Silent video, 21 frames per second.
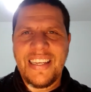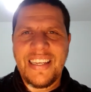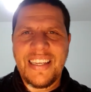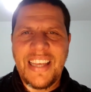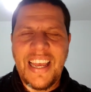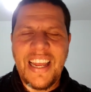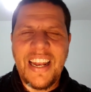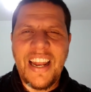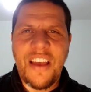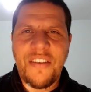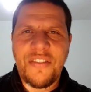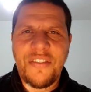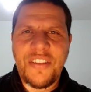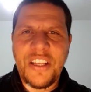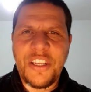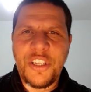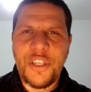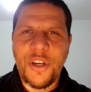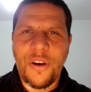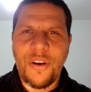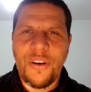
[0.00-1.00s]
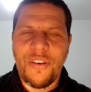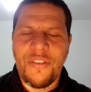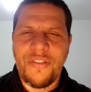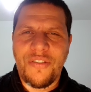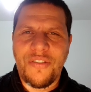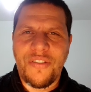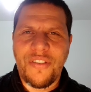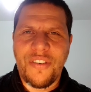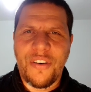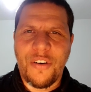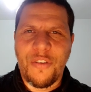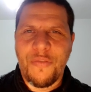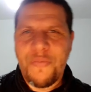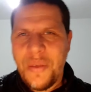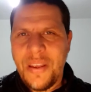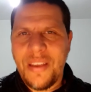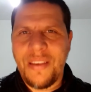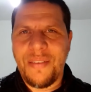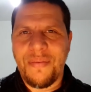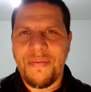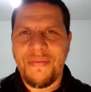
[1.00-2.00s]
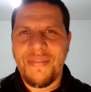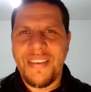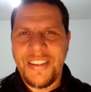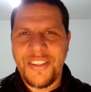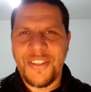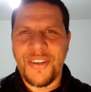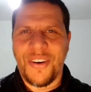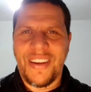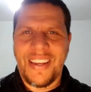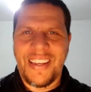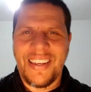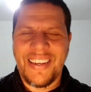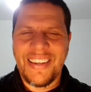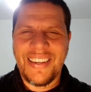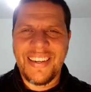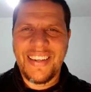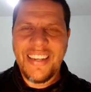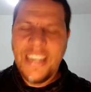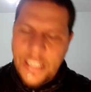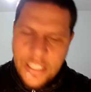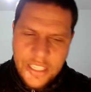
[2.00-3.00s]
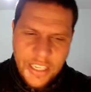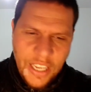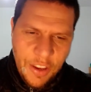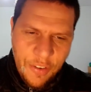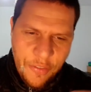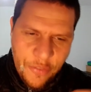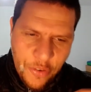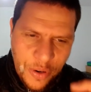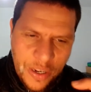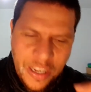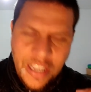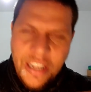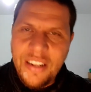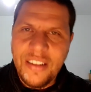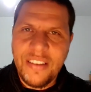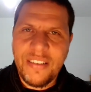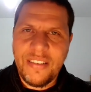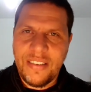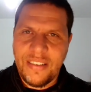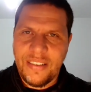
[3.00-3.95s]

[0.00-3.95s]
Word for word: can have the joy of of me enjoying if we can